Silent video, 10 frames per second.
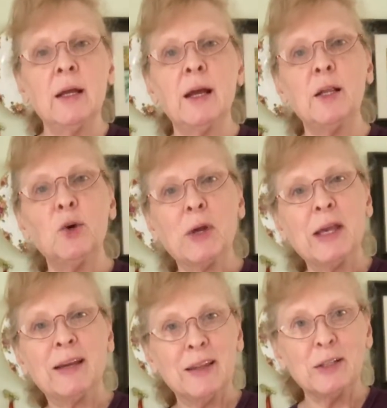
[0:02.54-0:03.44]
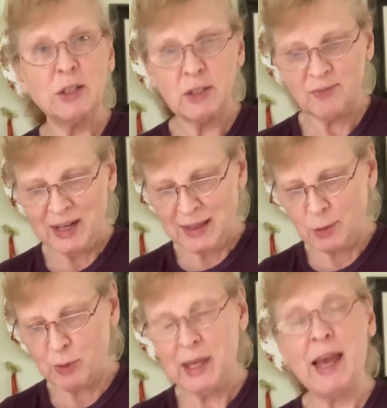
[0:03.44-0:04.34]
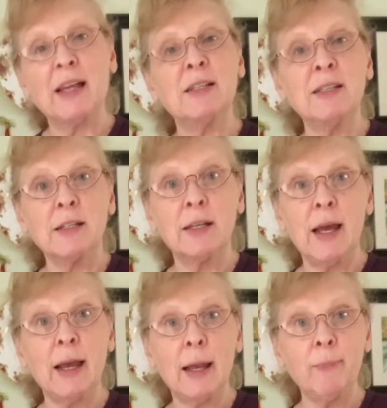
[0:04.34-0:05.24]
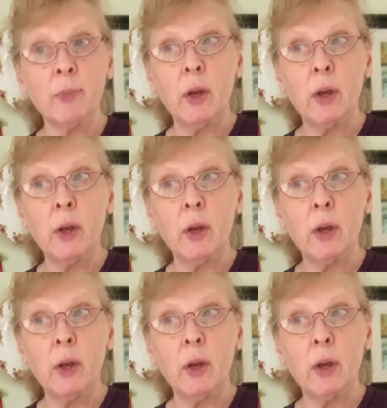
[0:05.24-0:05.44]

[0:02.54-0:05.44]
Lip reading: Hello again, this is Valerie Gaddis. Today